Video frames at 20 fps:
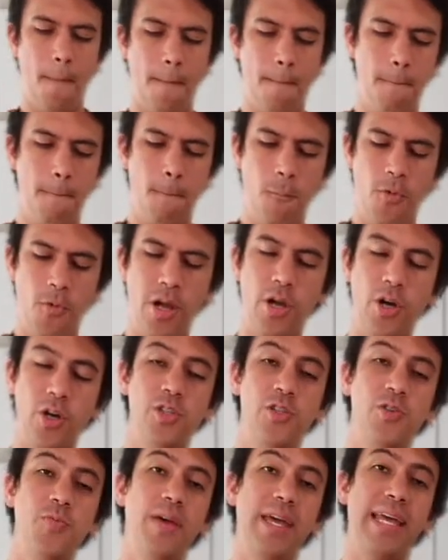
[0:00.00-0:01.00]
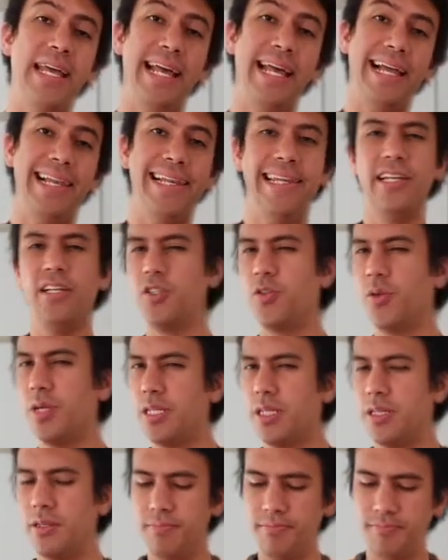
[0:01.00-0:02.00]
we're going to make a little dressing
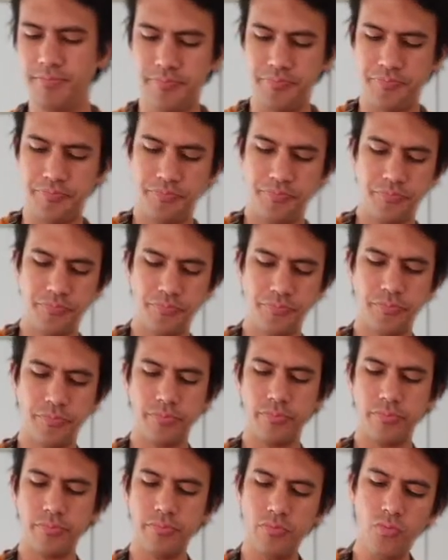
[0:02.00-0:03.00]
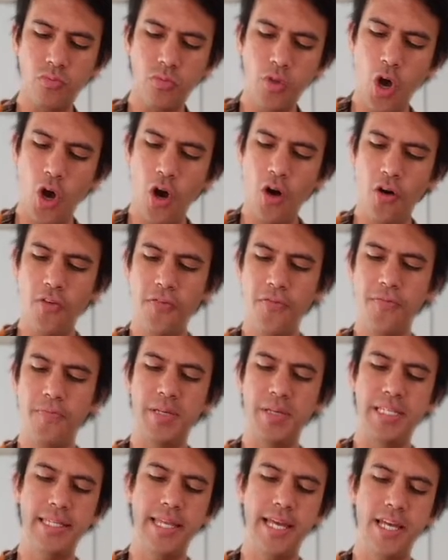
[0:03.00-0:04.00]
of
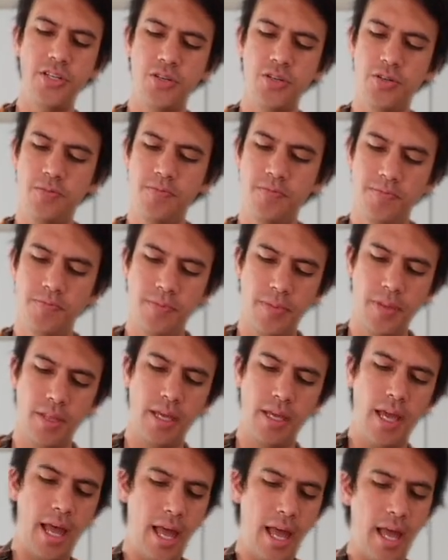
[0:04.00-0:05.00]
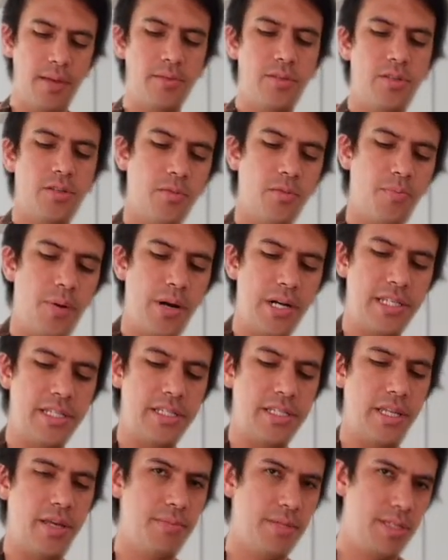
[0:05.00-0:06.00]
pistachio and some parsley
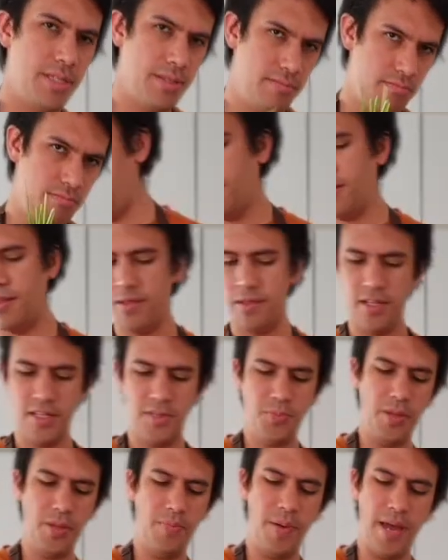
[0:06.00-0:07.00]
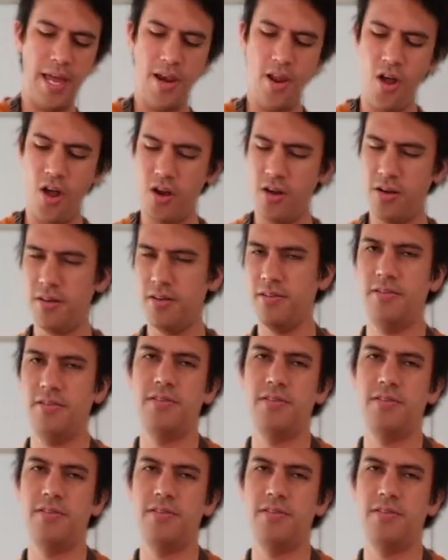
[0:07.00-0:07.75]
stems. Let's put the pan on, some